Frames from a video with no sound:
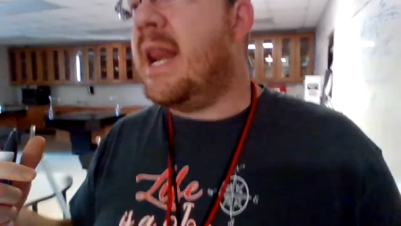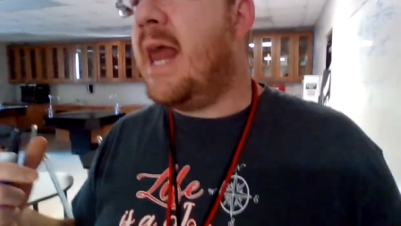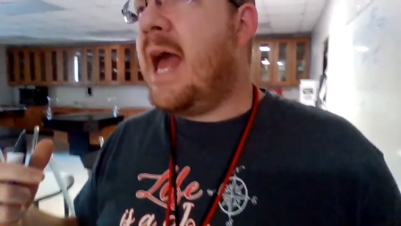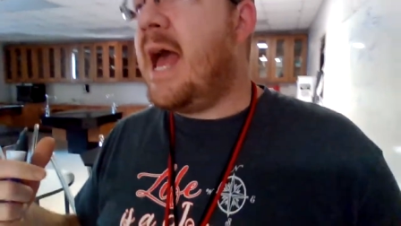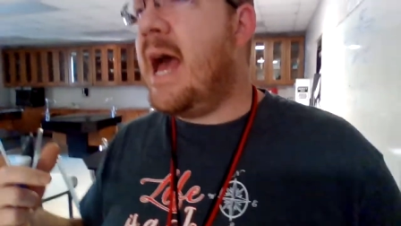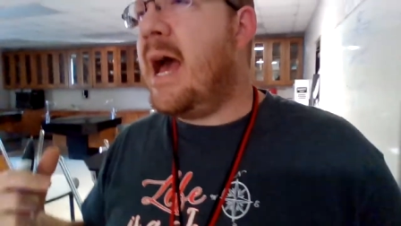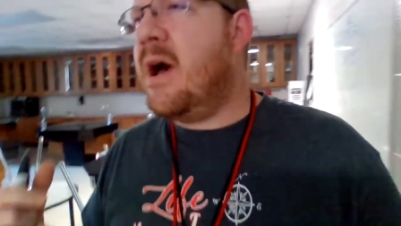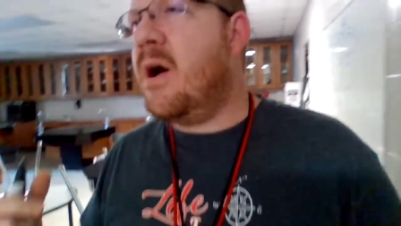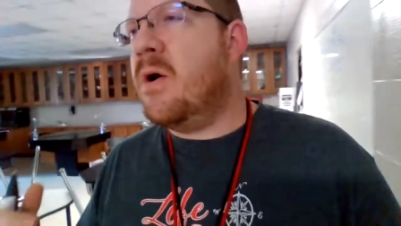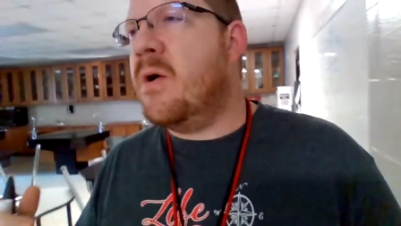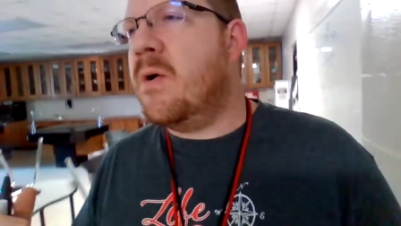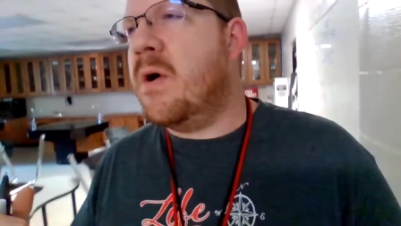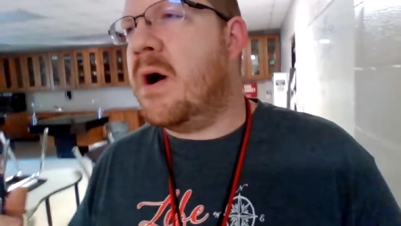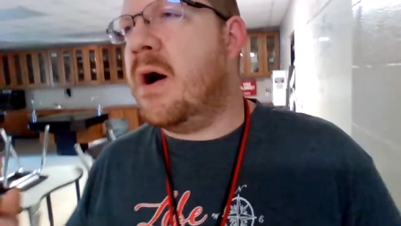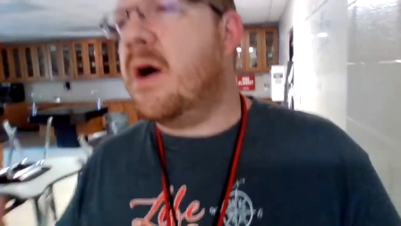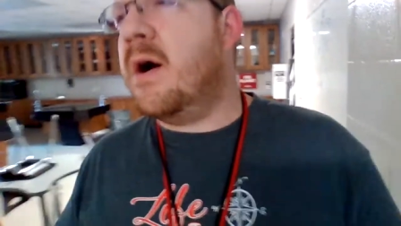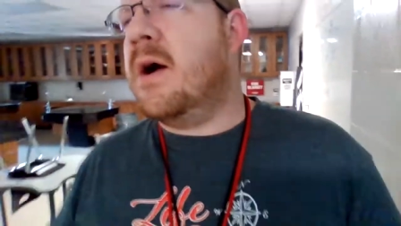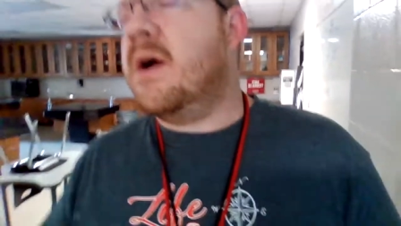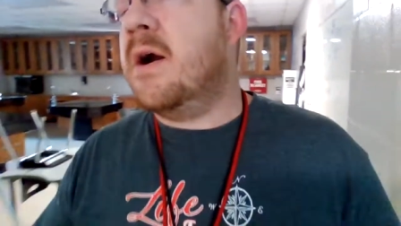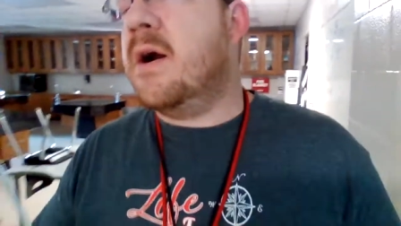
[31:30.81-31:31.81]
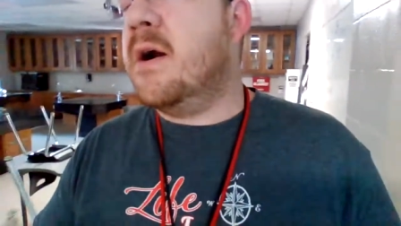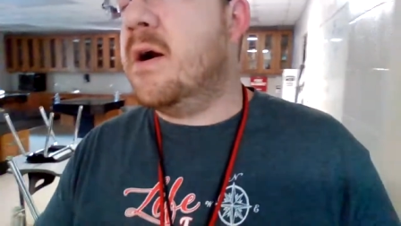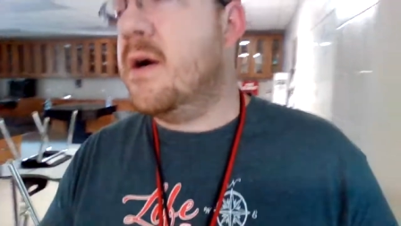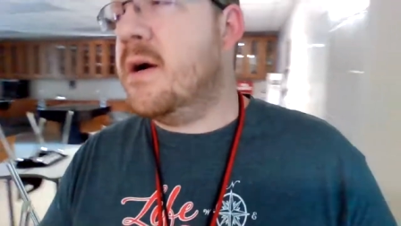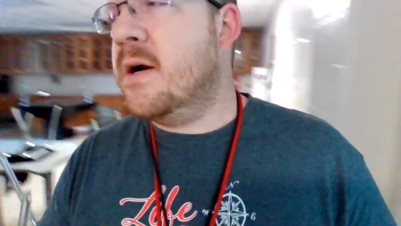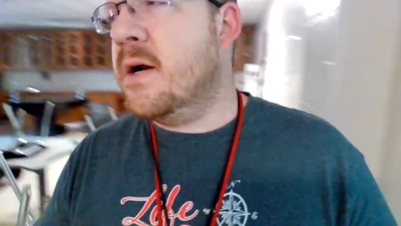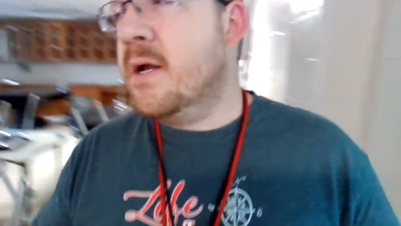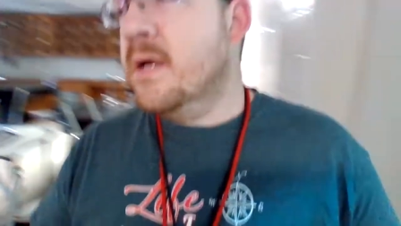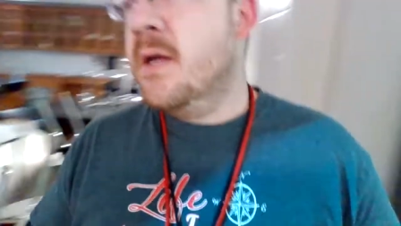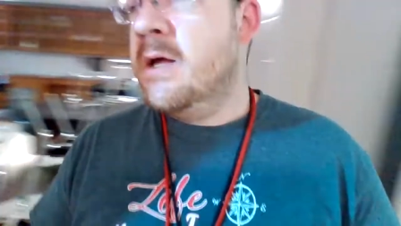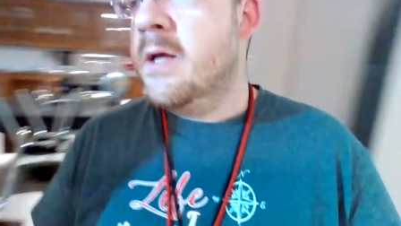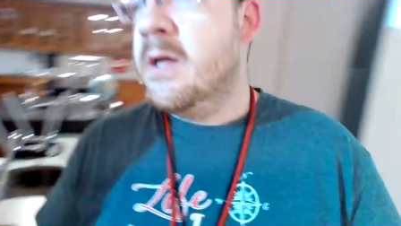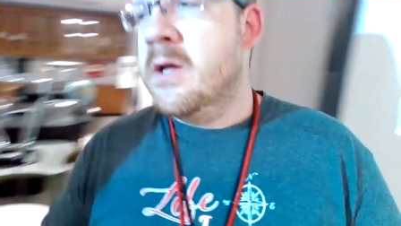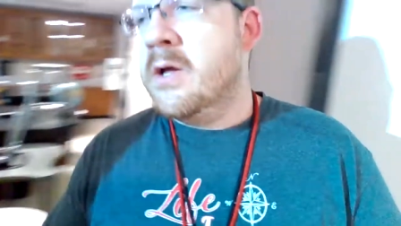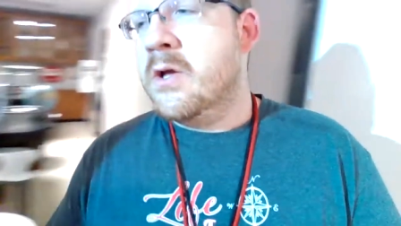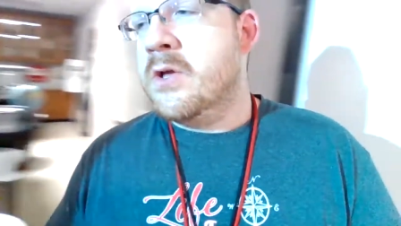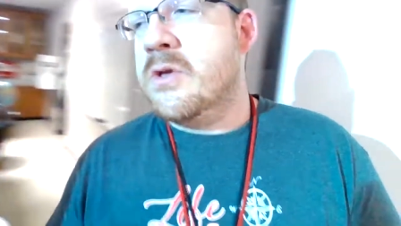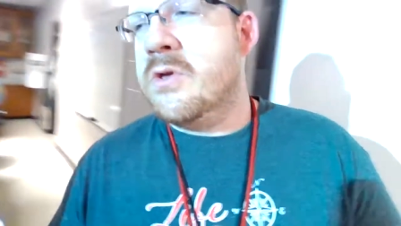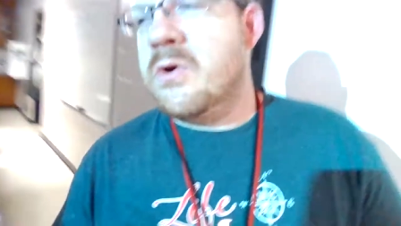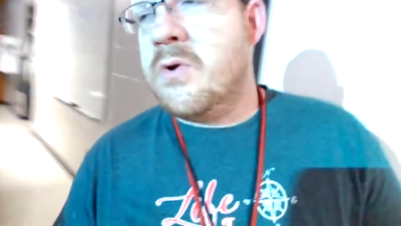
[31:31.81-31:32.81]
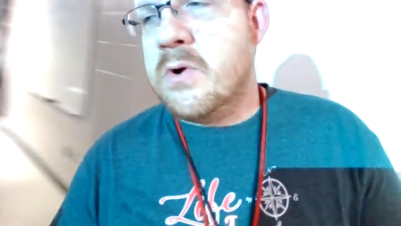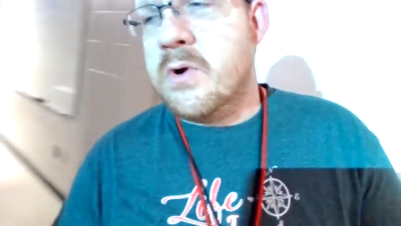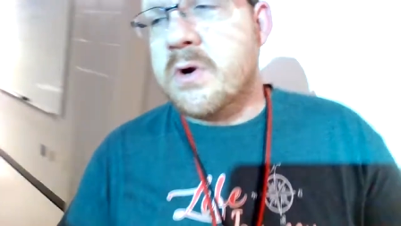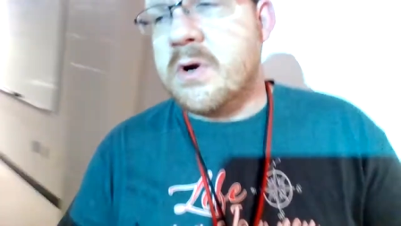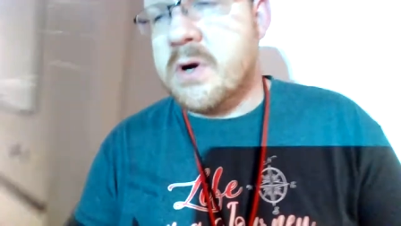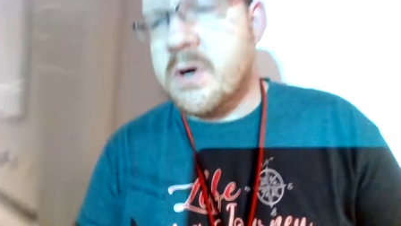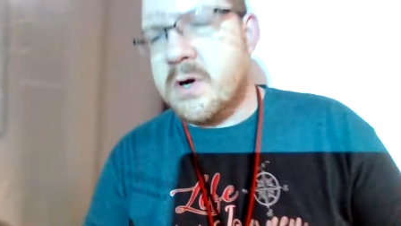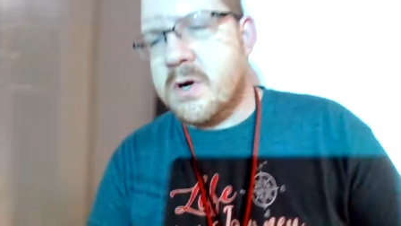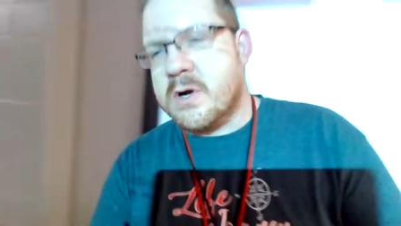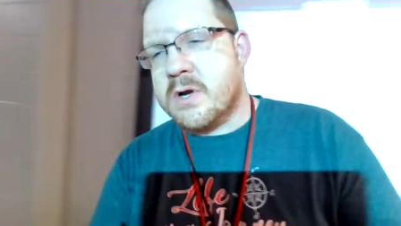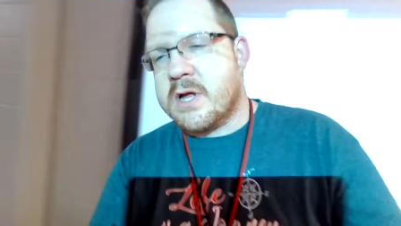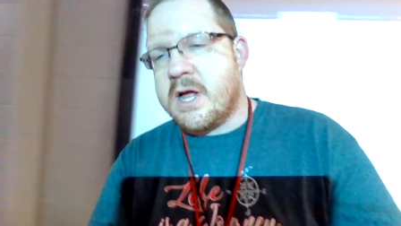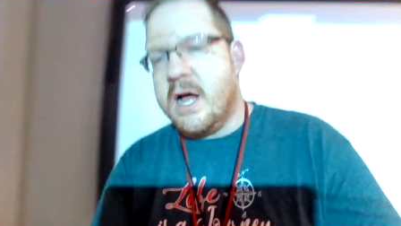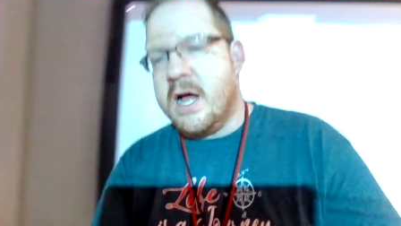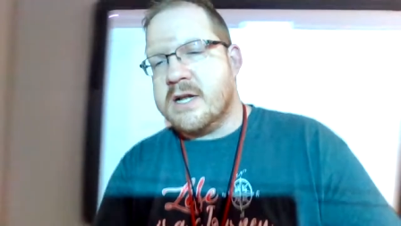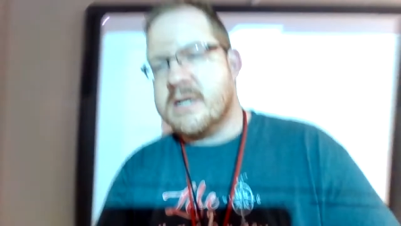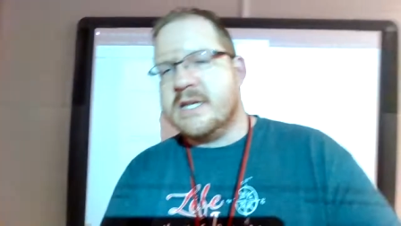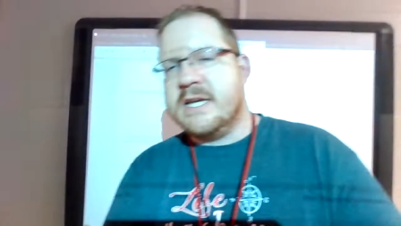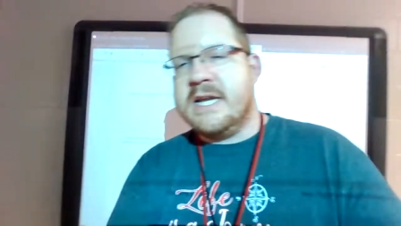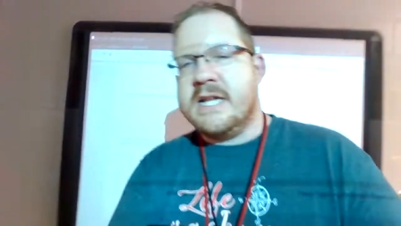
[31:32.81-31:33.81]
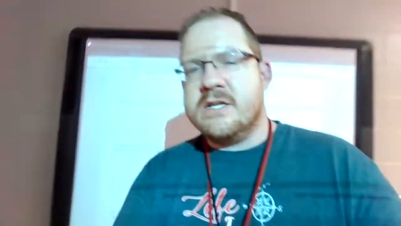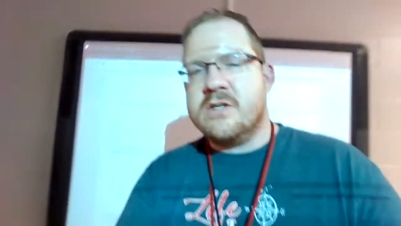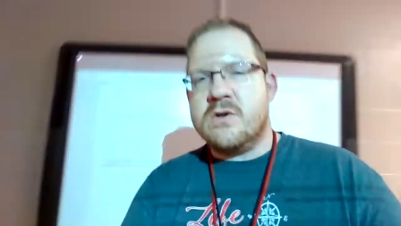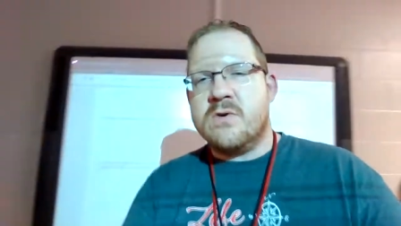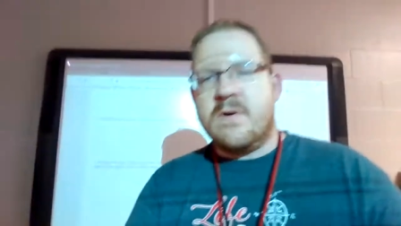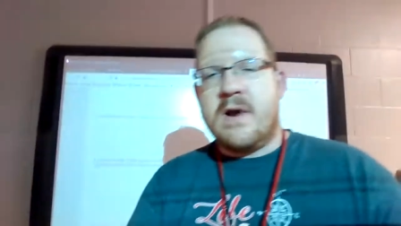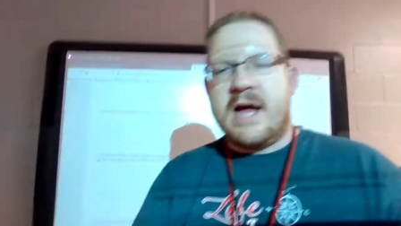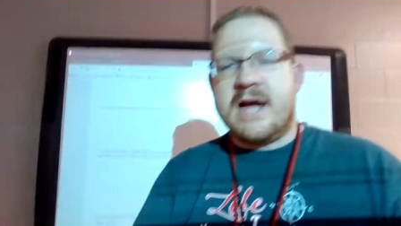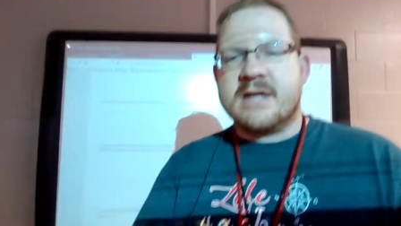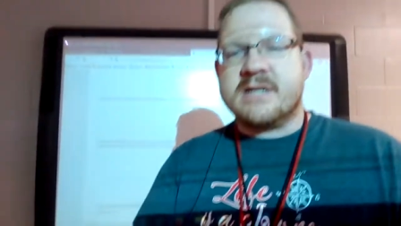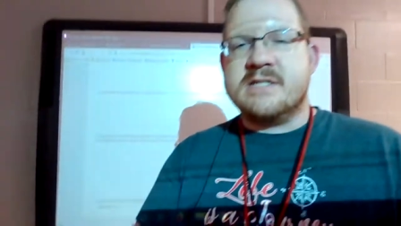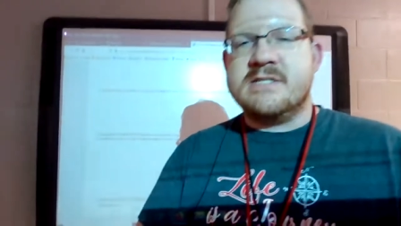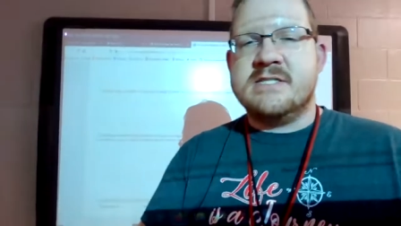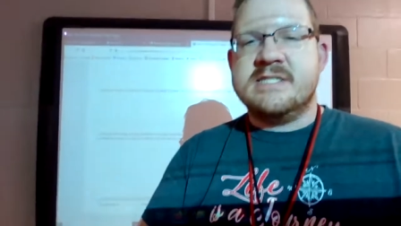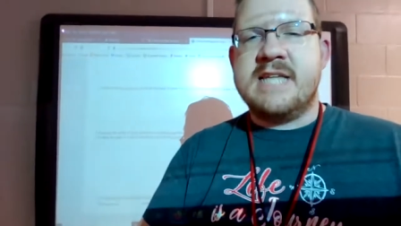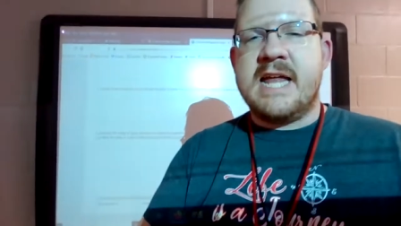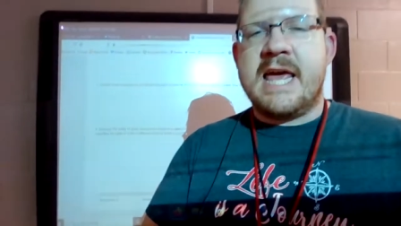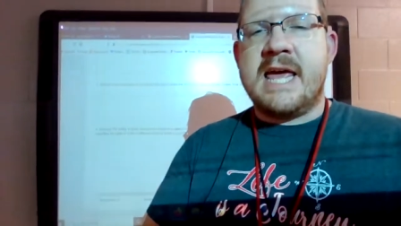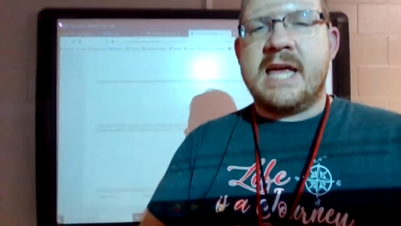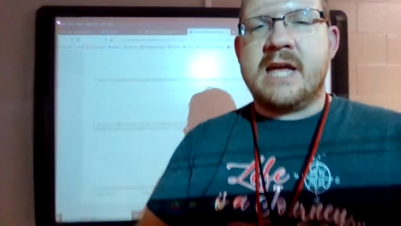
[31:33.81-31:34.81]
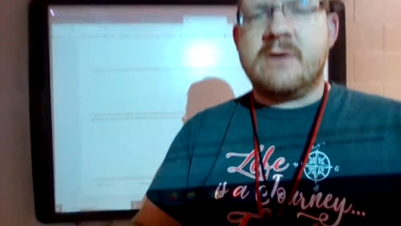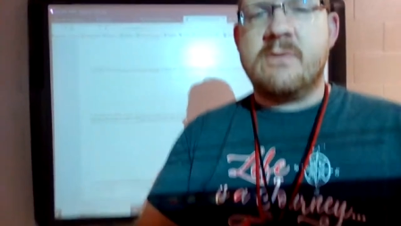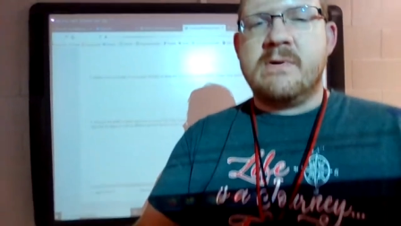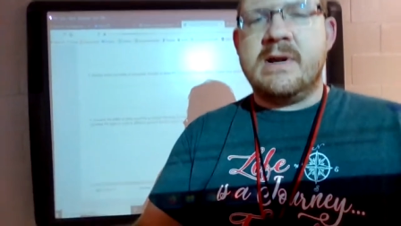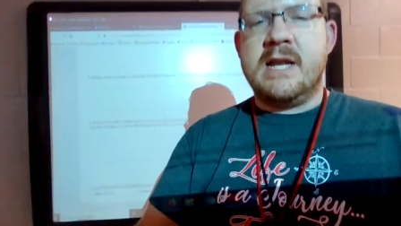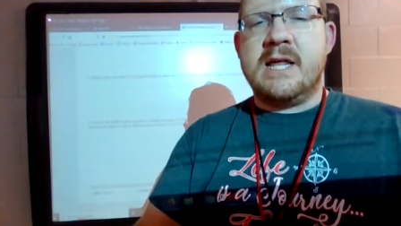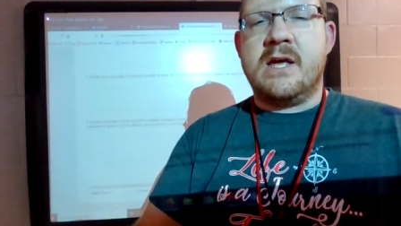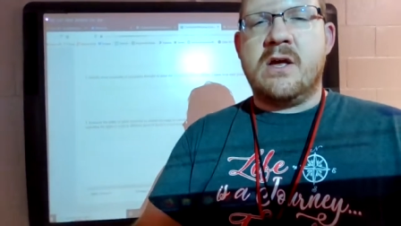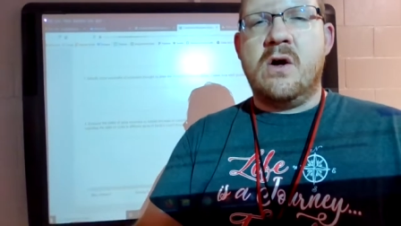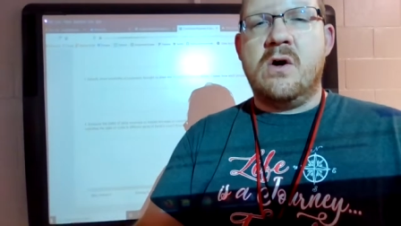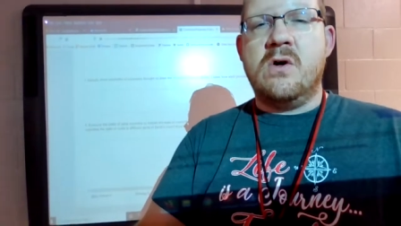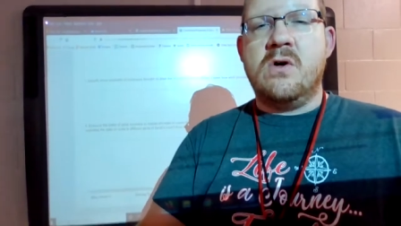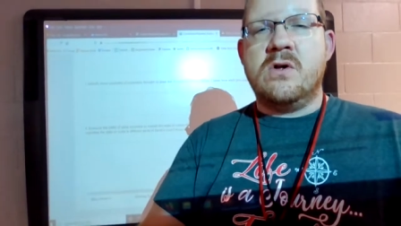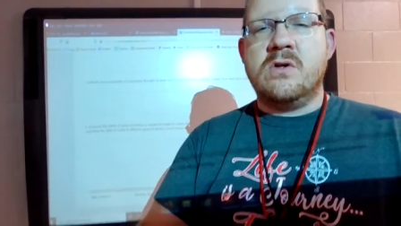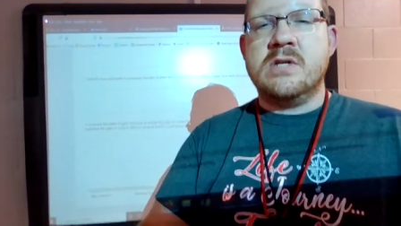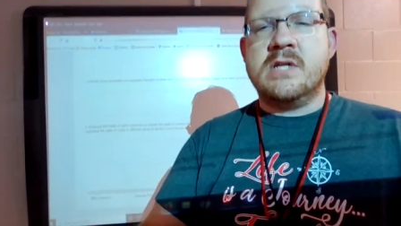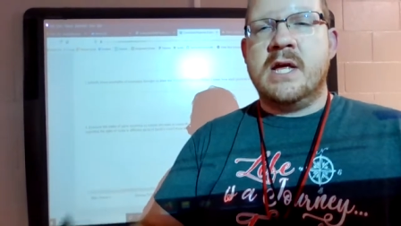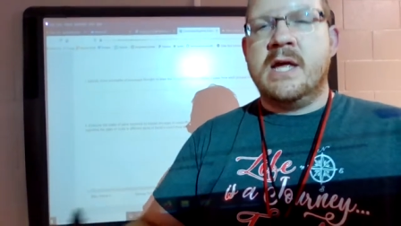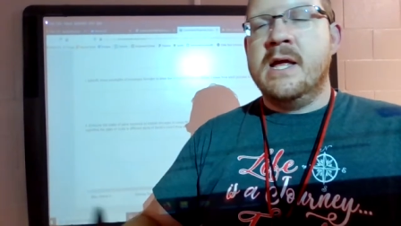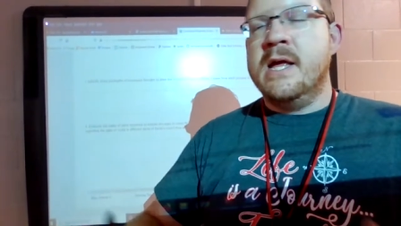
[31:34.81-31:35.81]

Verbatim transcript: How are your continental rocks staying really old